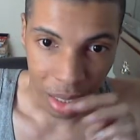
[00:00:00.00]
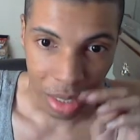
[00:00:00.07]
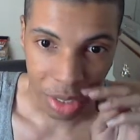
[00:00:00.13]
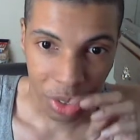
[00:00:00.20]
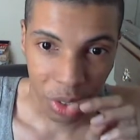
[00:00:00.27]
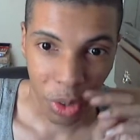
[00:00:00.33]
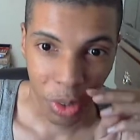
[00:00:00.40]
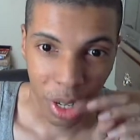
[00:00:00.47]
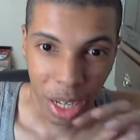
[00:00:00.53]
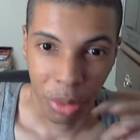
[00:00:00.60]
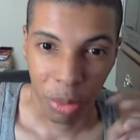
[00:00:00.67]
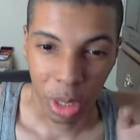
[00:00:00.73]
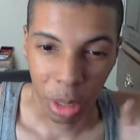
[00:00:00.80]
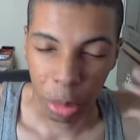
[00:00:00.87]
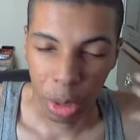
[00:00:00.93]
Star Knight
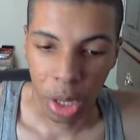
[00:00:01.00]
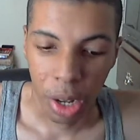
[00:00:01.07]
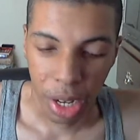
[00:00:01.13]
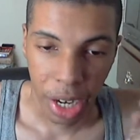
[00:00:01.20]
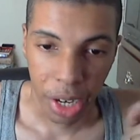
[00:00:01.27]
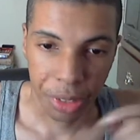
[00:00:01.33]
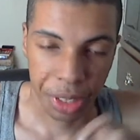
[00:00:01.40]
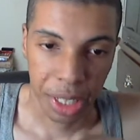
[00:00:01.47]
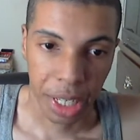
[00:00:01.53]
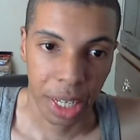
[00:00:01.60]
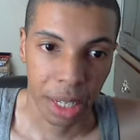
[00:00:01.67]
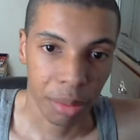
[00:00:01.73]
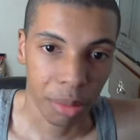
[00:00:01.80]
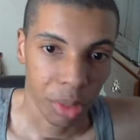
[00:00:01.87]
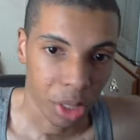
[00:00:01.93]
with the blonde hair
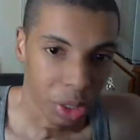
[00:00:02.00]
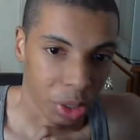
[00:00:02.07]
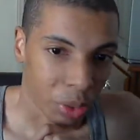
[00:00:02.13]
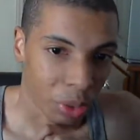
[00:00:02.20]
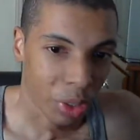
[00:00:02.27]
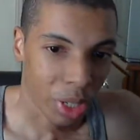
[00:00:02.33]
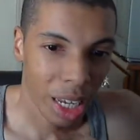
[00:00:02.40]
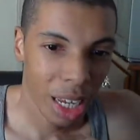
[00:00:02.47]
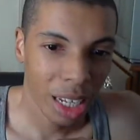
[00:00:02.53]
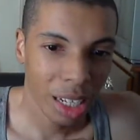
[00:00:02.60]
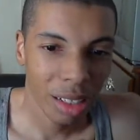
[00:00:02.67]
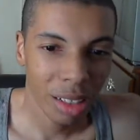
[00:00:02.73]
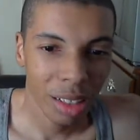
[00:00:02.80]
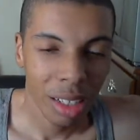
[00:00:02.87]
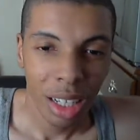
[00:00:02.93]
said.
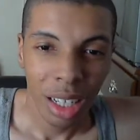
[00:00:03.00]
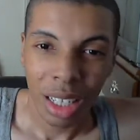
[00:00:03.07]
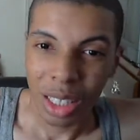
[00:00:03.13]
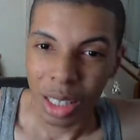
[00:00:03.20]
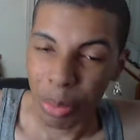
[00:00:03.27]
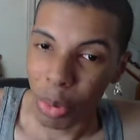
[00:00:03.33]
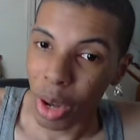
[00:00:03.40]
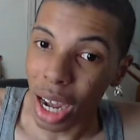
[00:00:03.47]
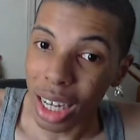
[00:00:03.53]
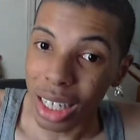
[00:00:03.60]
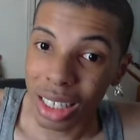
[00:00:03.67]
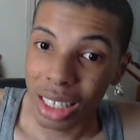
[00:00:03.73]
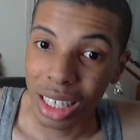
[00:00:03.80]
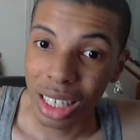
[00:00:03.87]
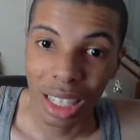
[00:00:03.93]
And
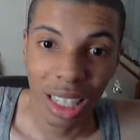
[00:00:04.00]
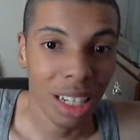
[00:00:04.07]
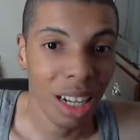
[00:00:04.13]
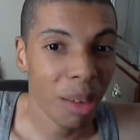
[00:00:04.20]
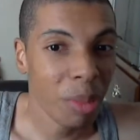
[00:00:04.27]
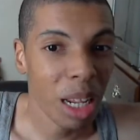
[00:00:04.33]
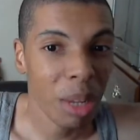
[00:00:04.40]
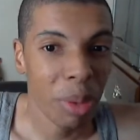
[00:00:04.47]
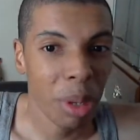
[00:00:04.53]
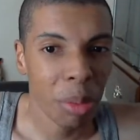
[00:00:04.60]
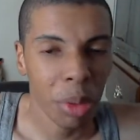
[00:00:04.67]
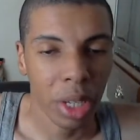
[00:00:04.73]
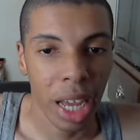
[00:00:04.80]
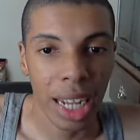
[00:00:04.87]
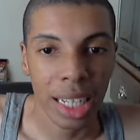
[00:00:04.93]
surprisingly, not many
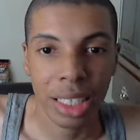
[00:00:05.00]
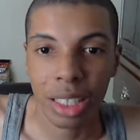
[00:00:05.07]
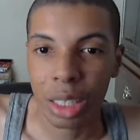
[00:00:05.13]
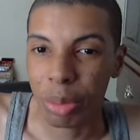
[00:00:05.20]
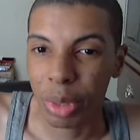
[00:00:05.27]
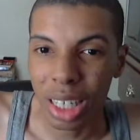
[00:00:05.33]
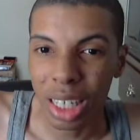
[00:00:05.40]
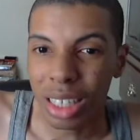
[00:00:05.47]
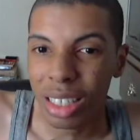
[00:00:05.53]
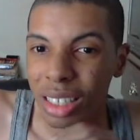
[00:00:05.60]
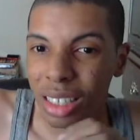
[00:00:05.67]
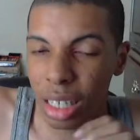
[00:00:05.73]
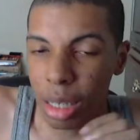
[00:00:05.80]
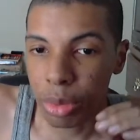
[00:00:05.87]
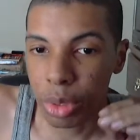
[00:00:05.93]
people catch this, but he
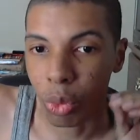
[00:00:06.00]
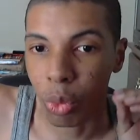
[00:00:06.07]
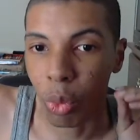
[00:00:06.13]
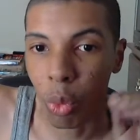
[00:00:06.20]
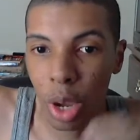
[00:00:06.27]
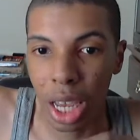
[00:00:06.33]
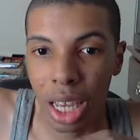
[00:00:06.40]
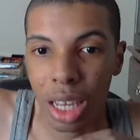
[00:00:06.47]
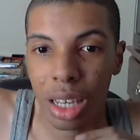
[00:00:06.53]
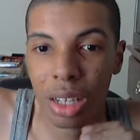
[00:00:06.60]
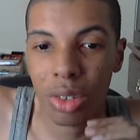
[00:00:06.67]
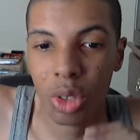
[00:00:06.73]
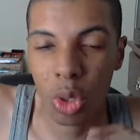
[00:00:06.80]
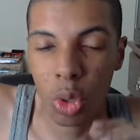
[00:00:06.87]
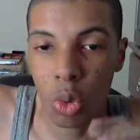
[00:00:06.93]
seems way
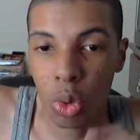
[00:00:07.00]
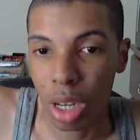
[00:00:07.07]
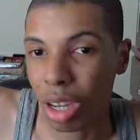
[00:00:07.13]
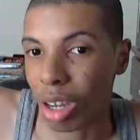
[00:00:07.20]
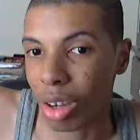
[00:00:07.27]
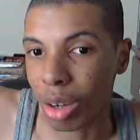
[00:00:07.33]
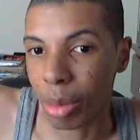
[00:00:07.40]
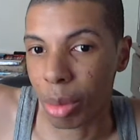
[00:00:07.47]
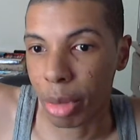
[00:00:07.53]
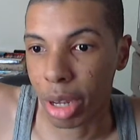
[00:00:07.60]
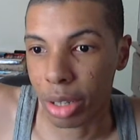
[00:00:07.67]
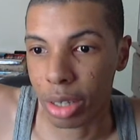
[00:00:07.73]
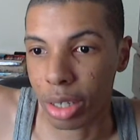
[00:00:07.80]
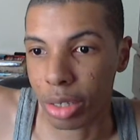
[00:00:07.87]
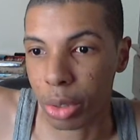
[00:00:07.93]
too calm
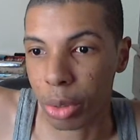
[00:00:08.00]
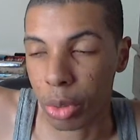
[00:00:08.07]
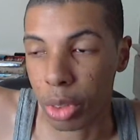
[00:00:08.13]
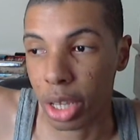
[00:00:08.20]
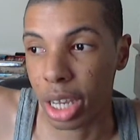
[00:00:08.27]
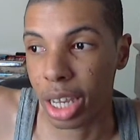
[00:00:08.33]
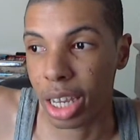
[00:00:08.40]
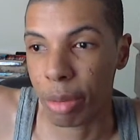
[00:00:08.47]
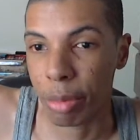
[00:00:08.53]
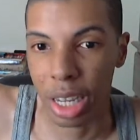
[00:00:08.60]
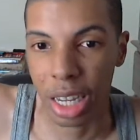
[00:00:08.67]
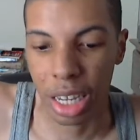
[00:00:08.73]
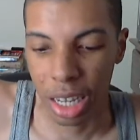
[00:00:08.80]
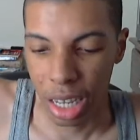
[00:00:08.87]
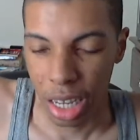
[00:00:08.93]
about this whole thing. I
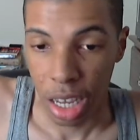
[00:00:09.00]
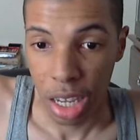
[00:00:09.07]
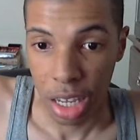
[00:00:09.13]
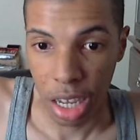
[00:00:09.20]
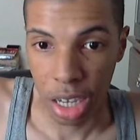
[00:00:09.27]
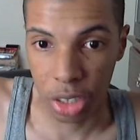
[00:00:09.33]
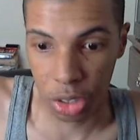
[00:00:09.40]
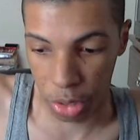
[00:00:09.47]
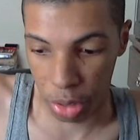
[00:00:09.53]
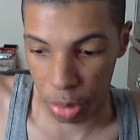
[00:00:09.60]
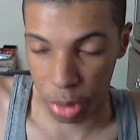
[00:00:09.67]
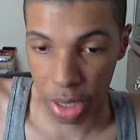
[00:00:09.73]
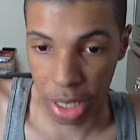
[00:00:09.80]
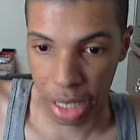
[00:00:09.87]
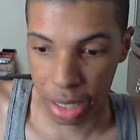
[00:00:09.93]
mean, yeah, sure, he
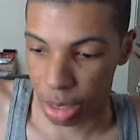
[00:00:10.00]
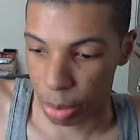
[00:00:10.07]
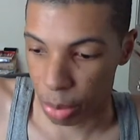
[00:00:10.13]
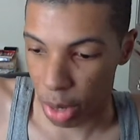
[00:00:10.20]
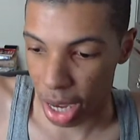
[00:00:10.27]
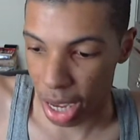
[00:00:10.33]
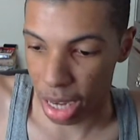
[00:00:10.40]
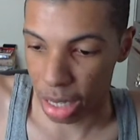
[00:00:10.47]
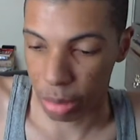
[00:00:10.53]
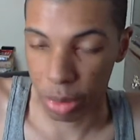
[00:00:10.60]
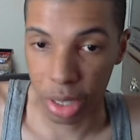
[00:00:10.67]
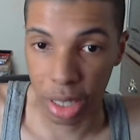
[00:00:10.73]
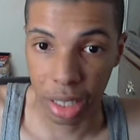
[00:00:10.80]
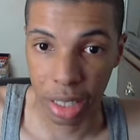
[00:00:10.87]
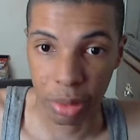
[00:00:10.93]
was like surprised when
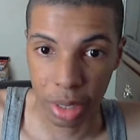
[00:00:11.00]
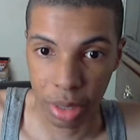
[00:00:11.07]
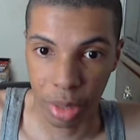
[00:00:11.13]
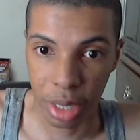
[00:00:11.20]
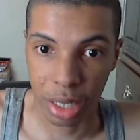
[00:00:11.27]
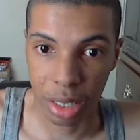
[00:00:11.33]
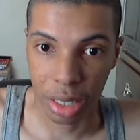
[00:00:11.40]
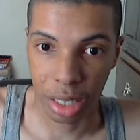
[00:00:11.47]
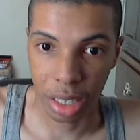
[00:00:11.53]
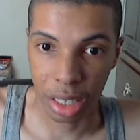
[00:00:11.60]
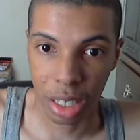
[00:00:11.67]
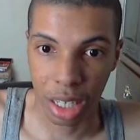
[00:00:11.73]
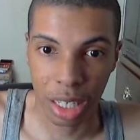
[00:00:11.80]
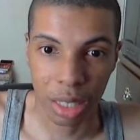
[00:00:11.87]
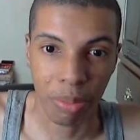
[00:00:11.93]
he like with
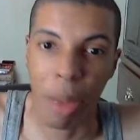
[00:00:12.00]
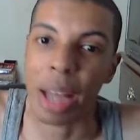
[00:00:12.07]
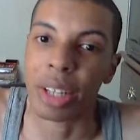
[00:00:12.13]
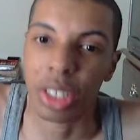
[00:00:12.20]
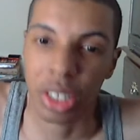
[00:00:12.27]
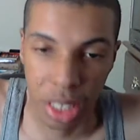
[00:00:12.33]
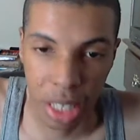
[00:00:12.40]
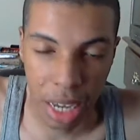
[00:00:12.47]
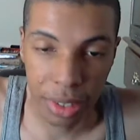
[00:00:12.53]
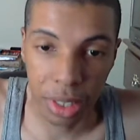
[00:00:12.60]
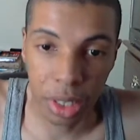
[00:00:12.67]
his Majesty, as he